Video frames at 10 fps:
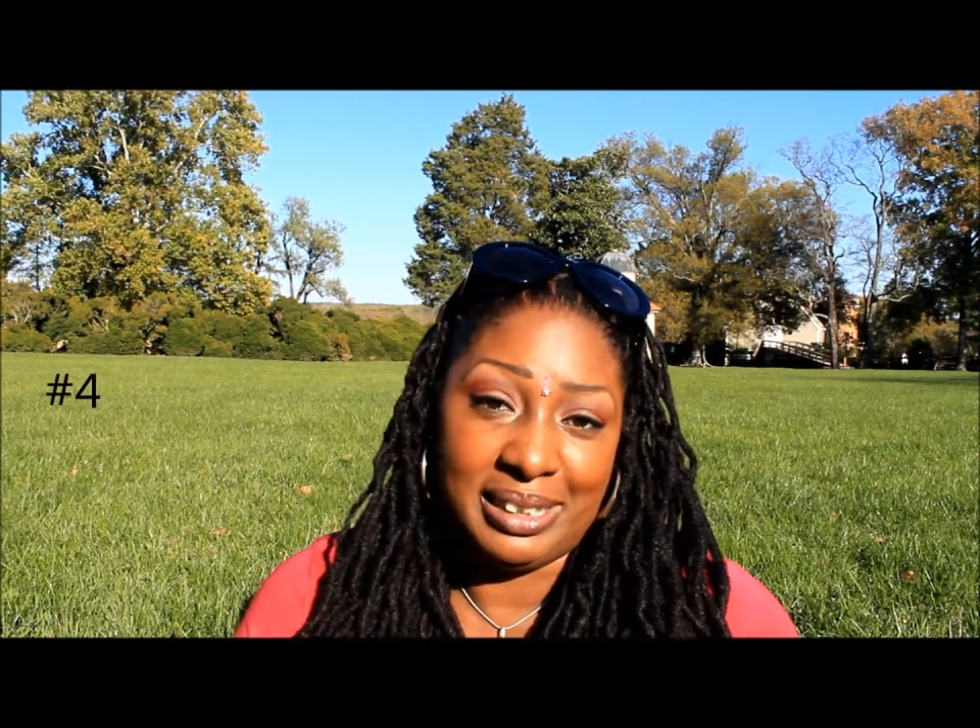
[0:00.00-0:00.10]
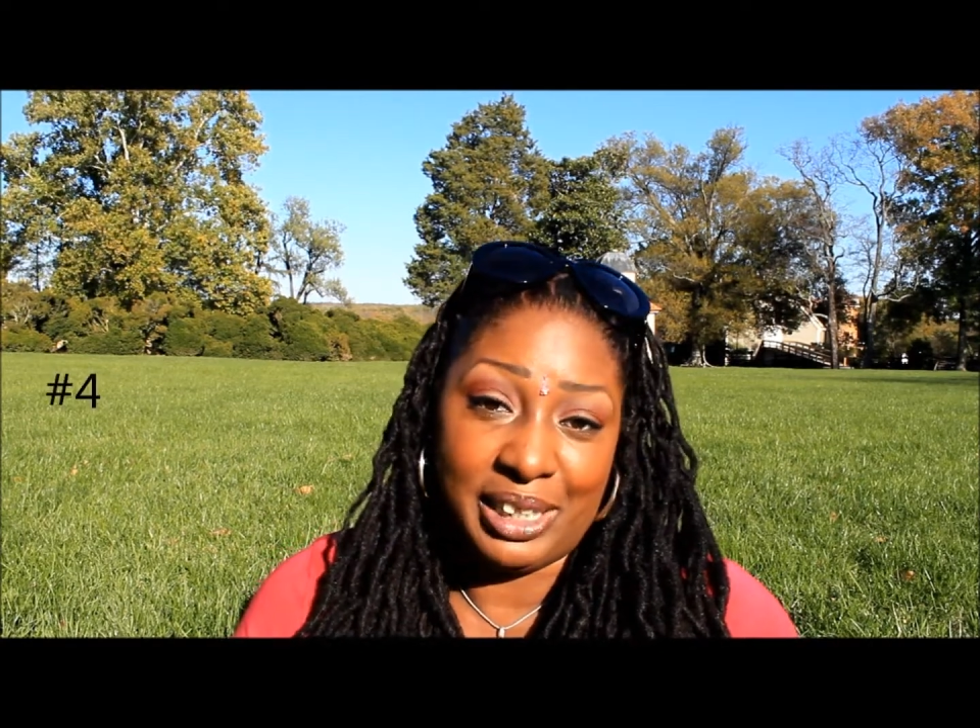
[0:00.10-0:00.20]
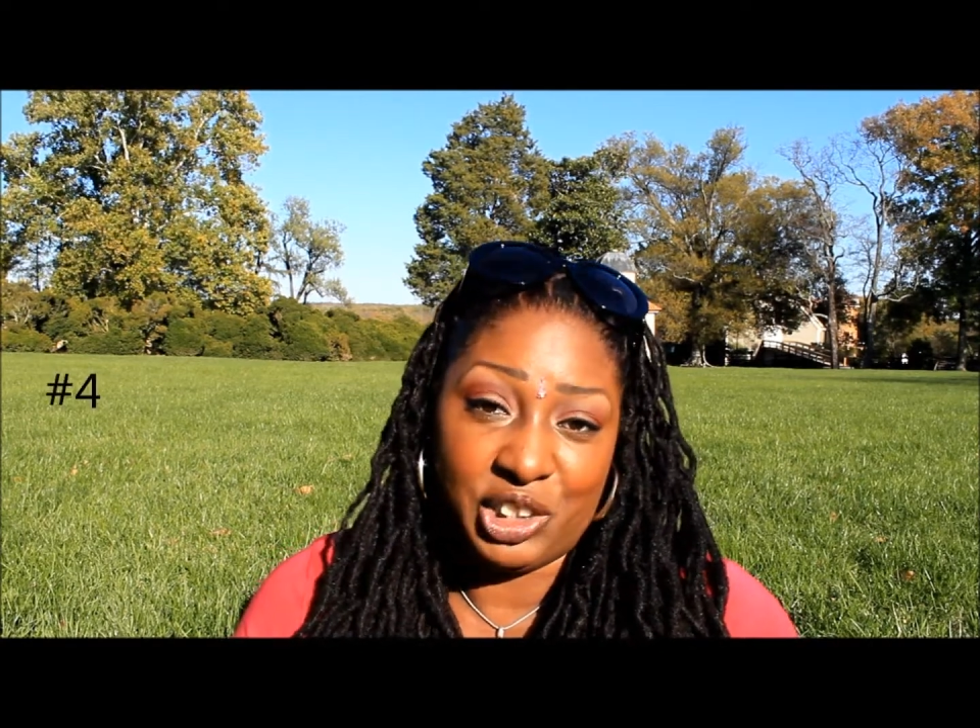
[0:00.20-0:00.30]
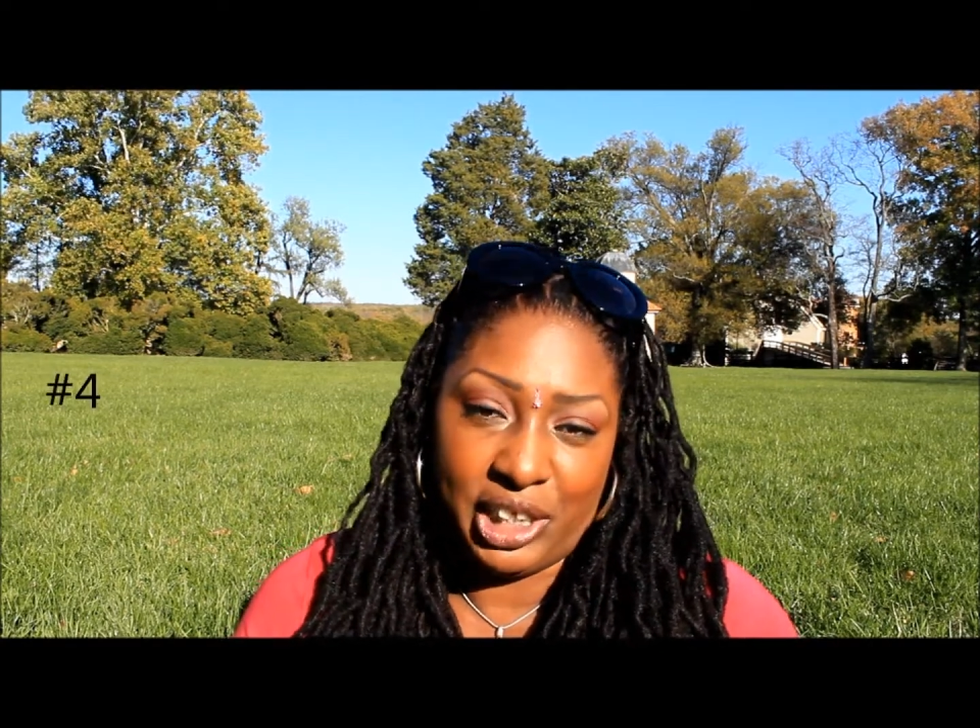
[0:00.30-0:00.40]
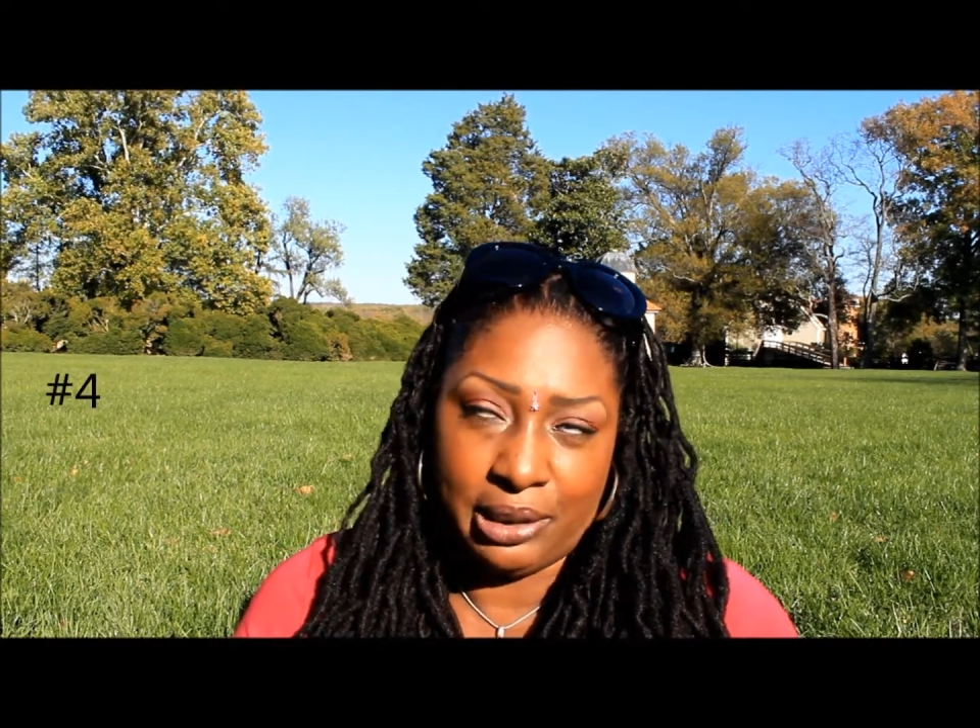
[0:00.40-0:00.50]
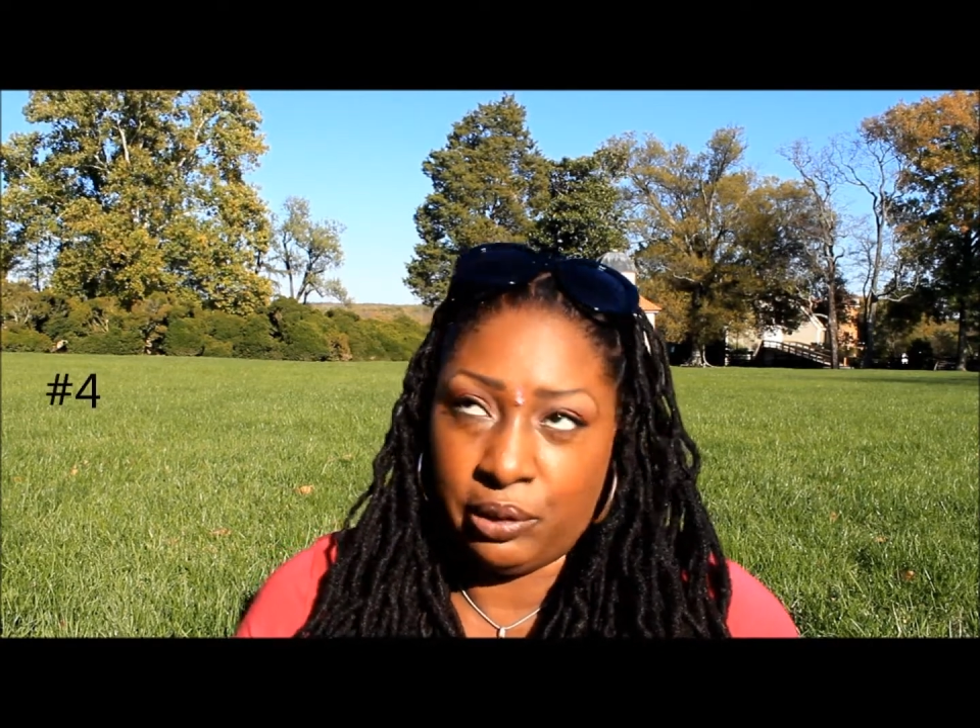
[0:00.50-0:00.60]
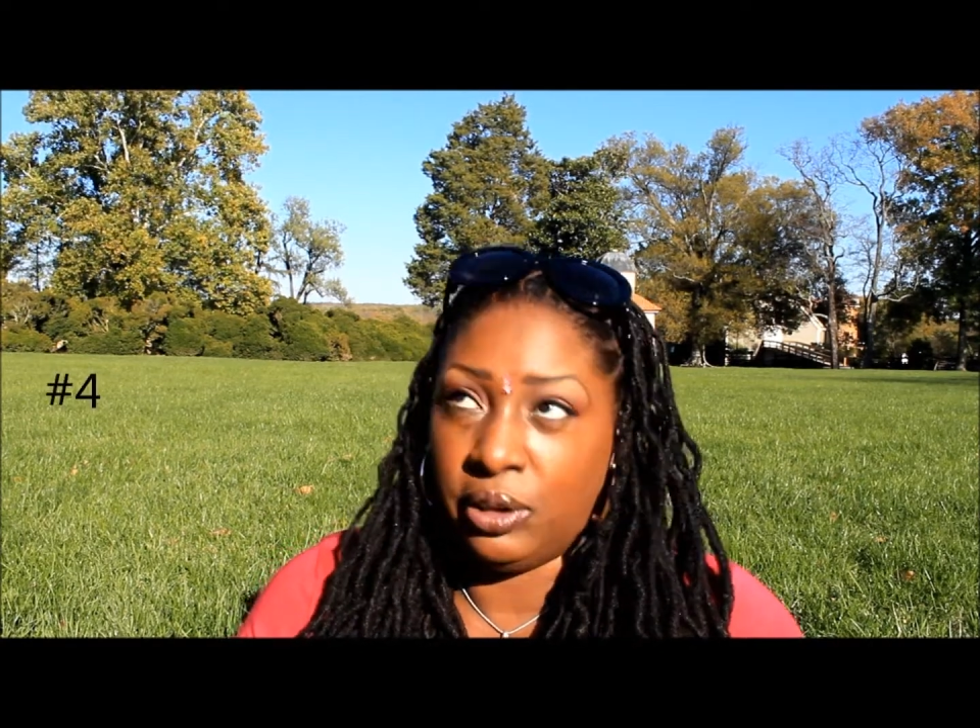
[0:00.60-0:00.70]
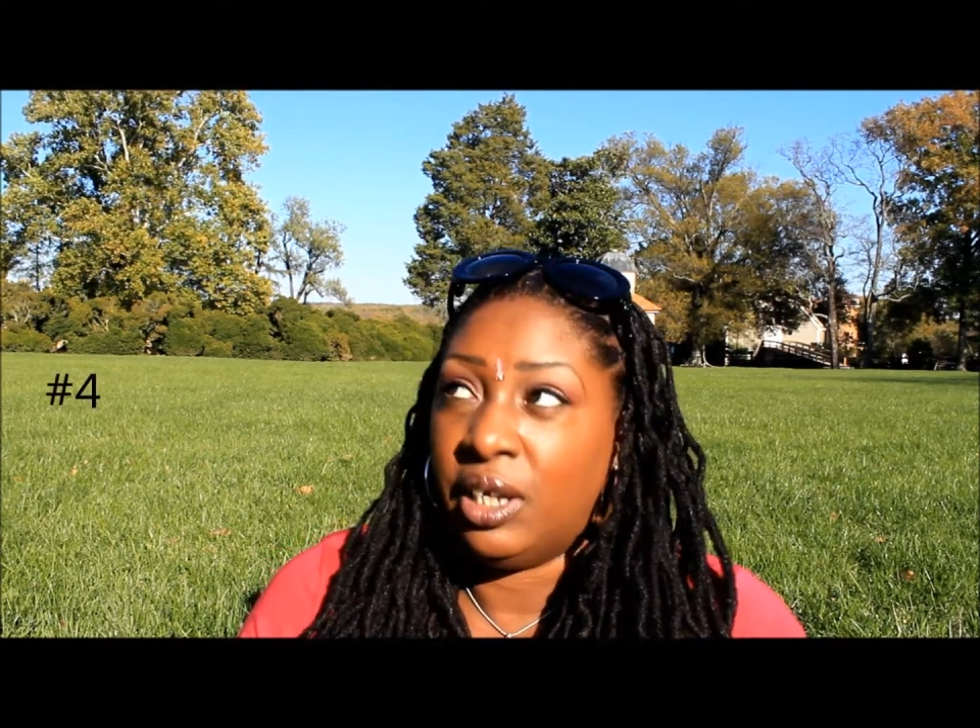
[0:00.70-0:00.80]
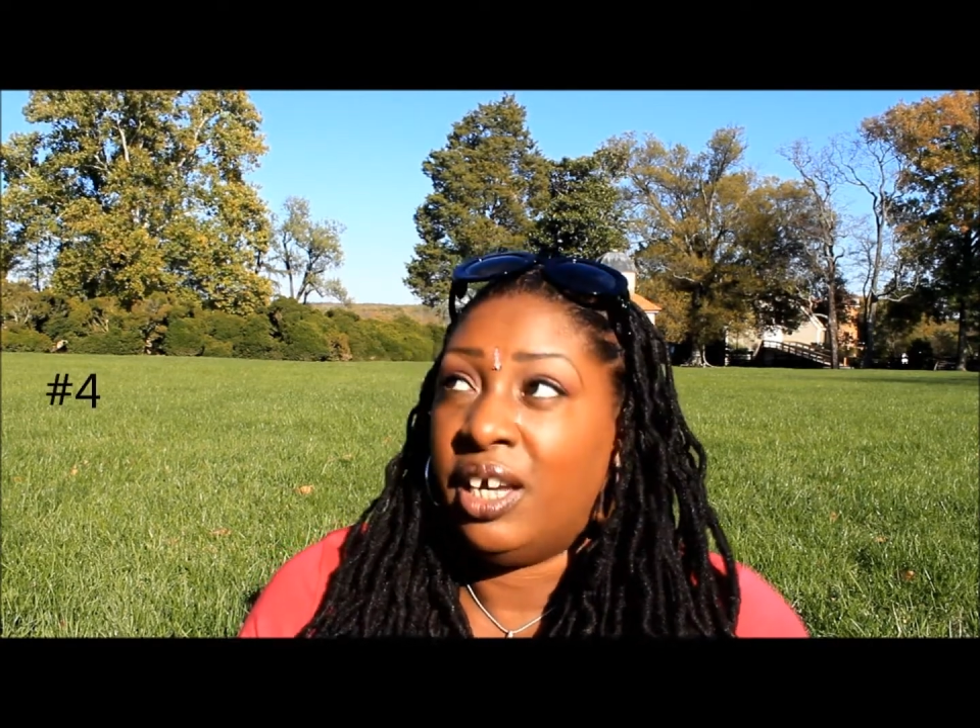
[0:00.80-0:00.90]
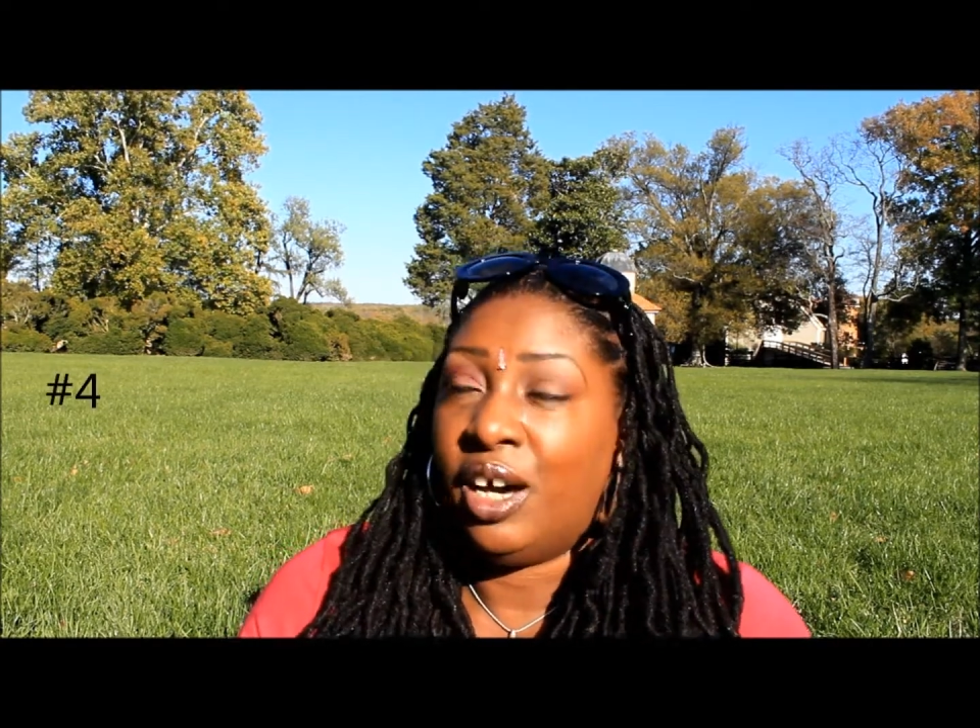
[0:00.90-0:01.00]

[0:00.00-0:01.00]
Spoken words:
that channel.